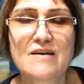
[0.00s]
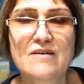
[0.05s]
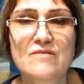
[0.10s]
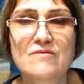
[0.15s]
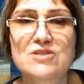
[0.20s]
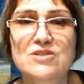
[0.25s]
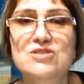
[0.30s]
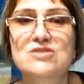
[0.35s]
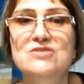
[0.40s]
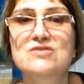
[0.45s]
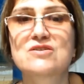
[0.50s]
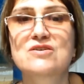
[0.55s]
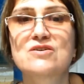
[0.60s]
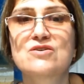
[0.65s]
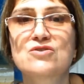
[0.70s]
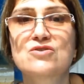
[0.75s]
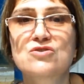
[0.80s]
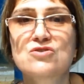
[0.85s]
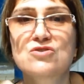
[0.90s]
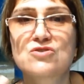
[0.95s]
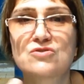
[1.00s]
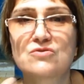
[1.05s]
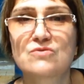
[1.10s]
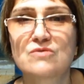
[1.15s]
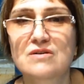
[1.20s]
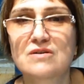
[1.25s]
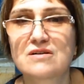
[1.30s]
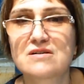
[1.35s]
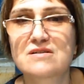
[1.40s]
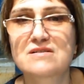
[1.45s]
which is
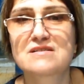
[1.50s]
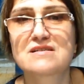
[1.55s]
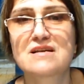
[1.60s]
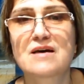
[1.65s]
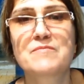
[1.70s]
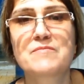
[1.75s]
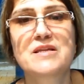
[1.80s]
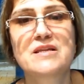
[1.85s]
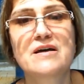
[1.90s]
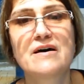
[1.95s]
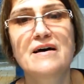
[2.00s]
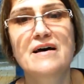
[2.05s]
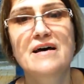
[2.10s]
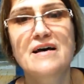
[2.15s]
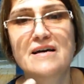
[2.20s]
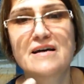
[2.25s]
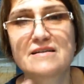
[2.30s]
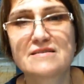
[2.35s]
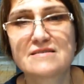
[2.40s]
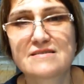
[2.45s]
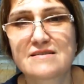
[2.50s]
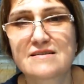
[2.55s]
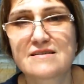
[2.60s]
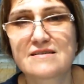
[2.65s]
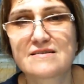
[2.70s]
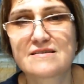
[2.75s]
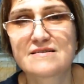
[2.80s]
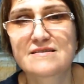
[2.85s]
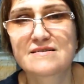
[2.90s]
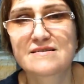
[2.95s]
sugars, amino
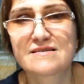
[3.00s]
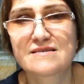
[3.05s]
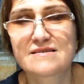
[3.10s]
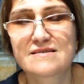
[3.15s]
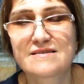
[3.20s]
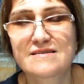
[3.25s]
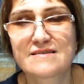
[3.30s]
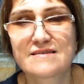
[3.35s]
acids,